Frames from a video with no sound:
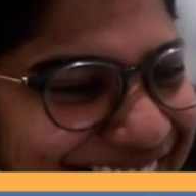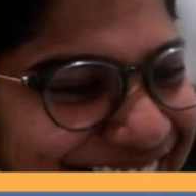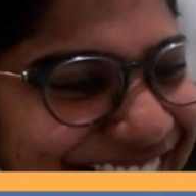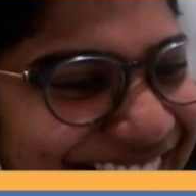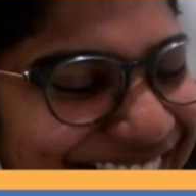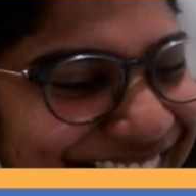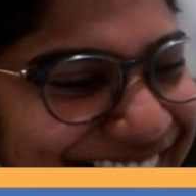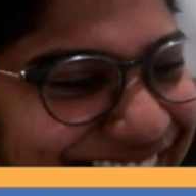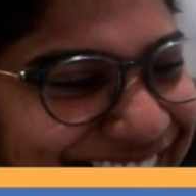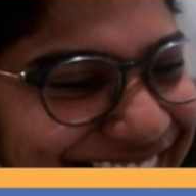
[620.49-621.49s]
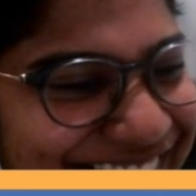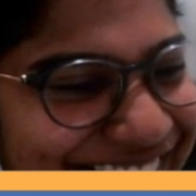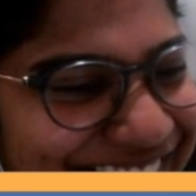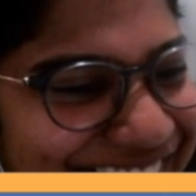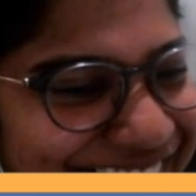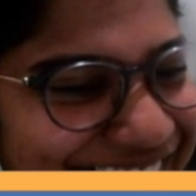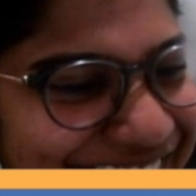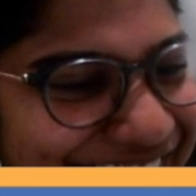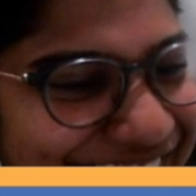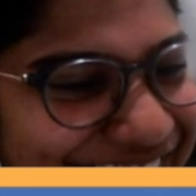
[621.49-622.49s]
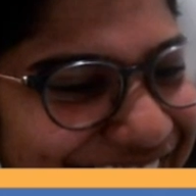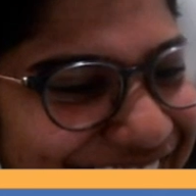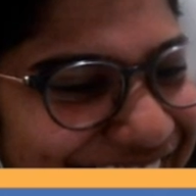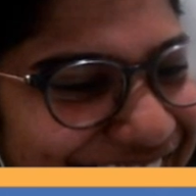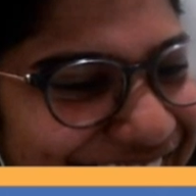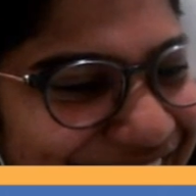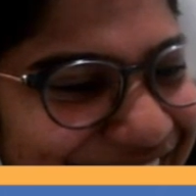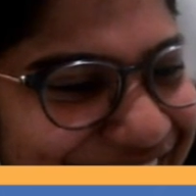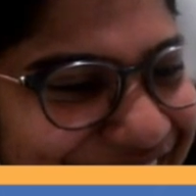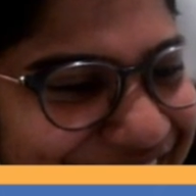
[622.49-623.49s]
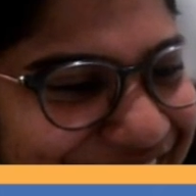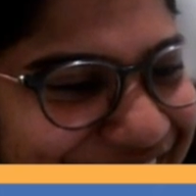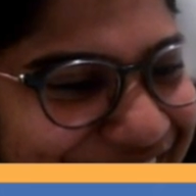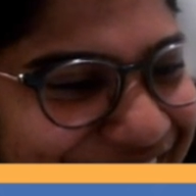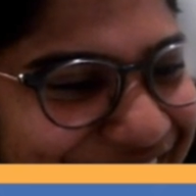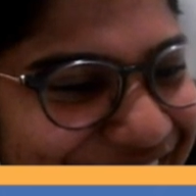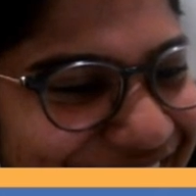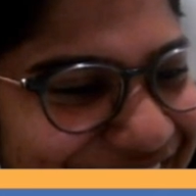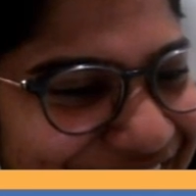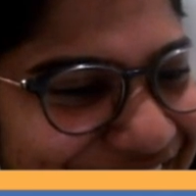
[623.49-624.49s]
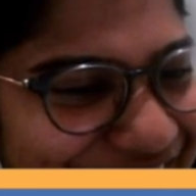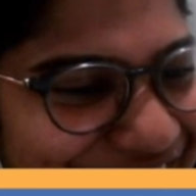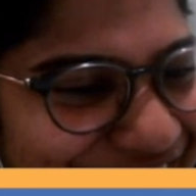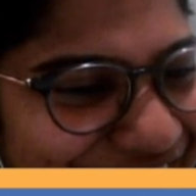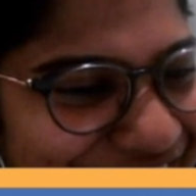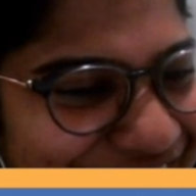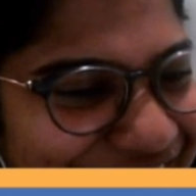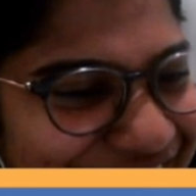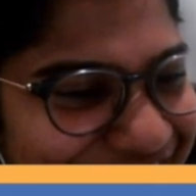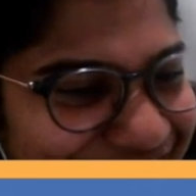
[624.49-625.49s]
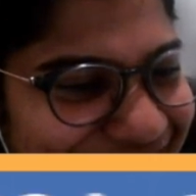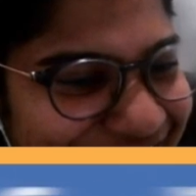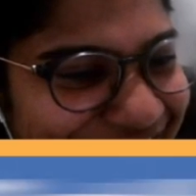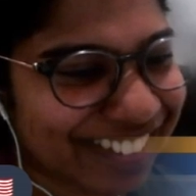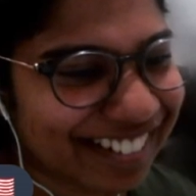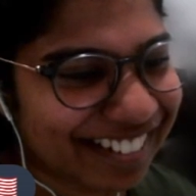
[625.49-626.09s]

[no speech]